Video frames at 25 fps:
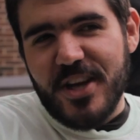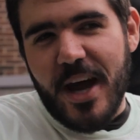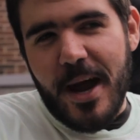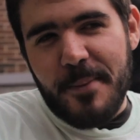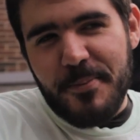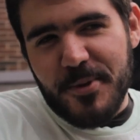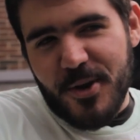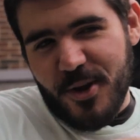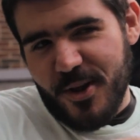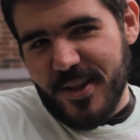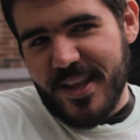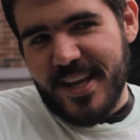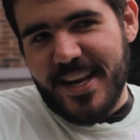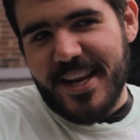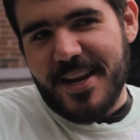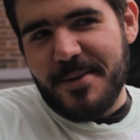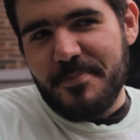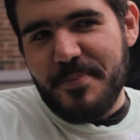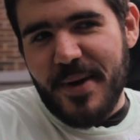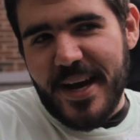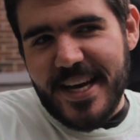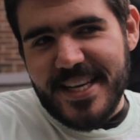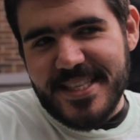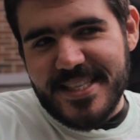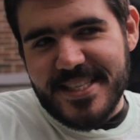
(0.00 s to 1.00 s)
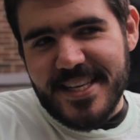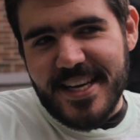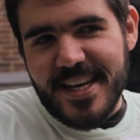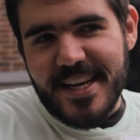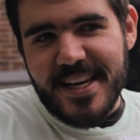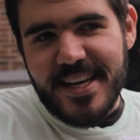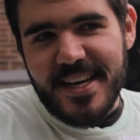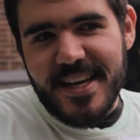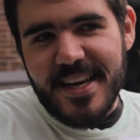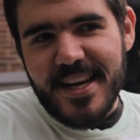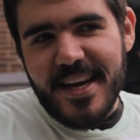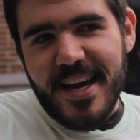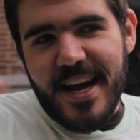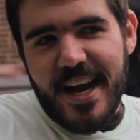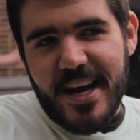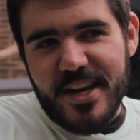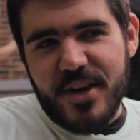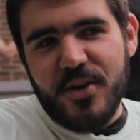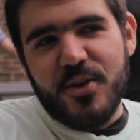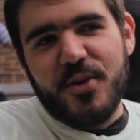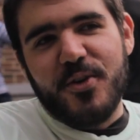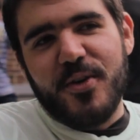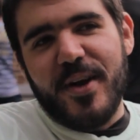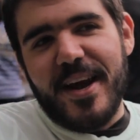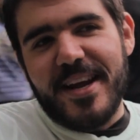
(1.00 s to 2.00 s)
type it all in BASIC and
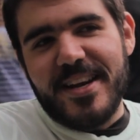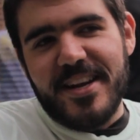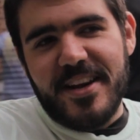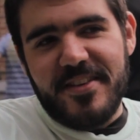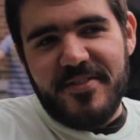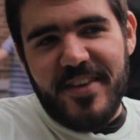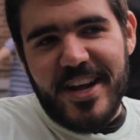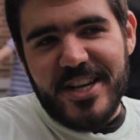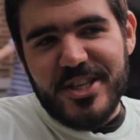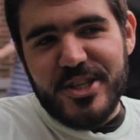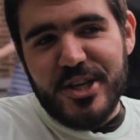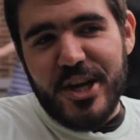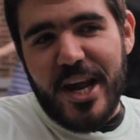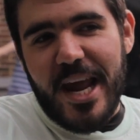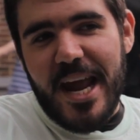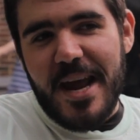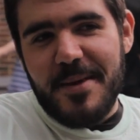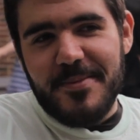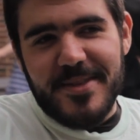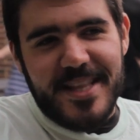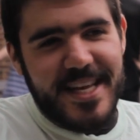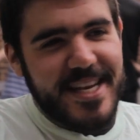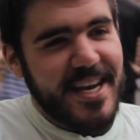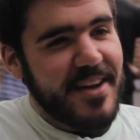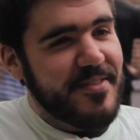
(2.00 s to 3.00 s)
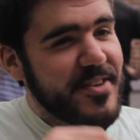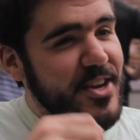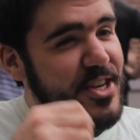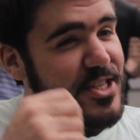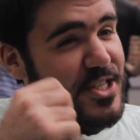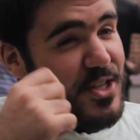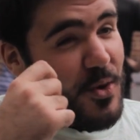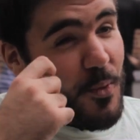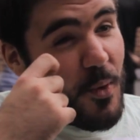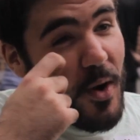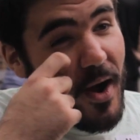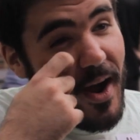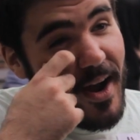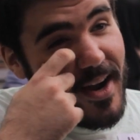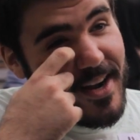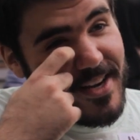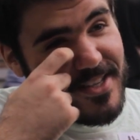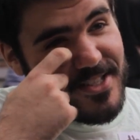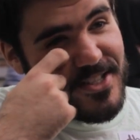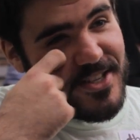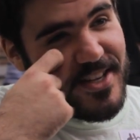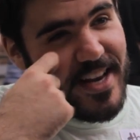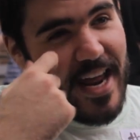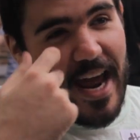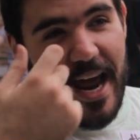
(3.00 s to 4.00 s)
you'll create an adventure game, and they never used to work
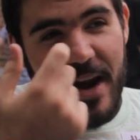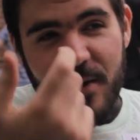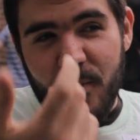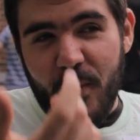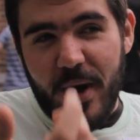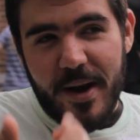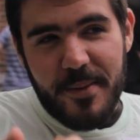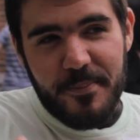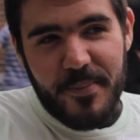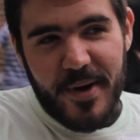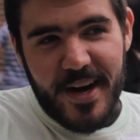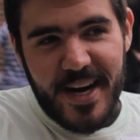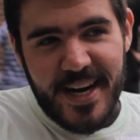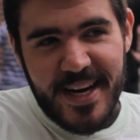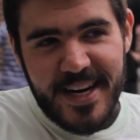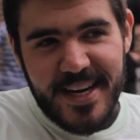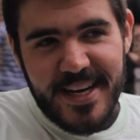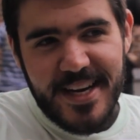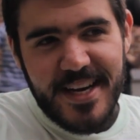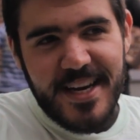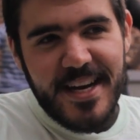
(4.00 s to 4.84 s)
because you'd add one bug